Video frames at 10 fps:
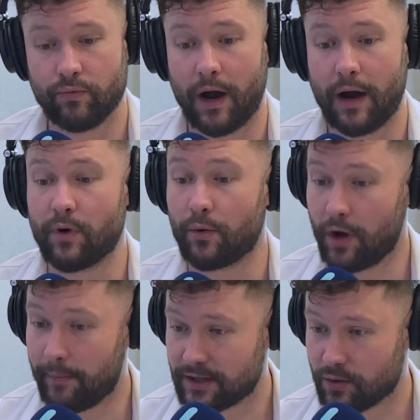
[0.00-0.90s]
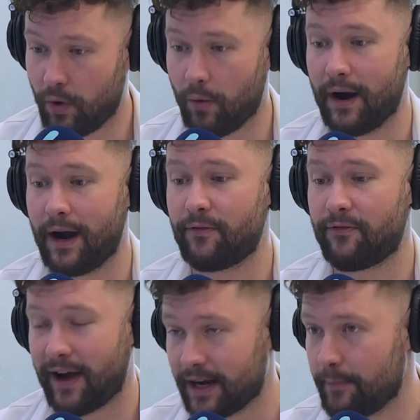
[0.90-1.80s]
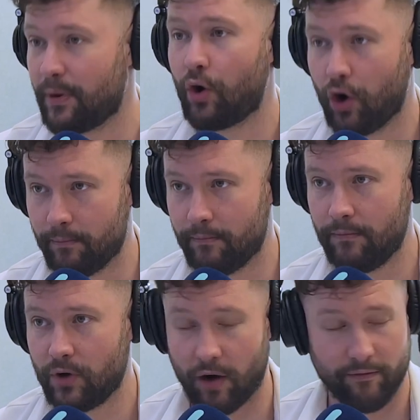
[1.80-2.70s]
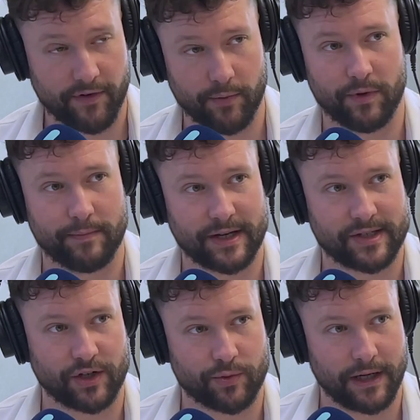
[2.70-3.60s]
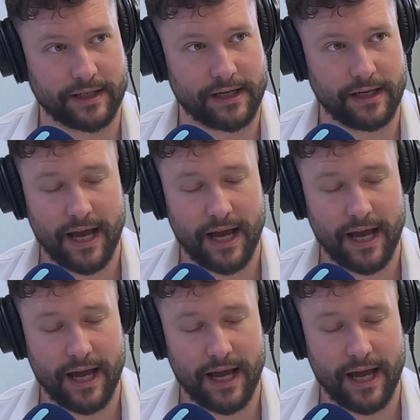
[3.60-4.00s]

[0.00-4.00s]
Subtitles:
wrote No Matter What, where I finally become confident with my sexuality.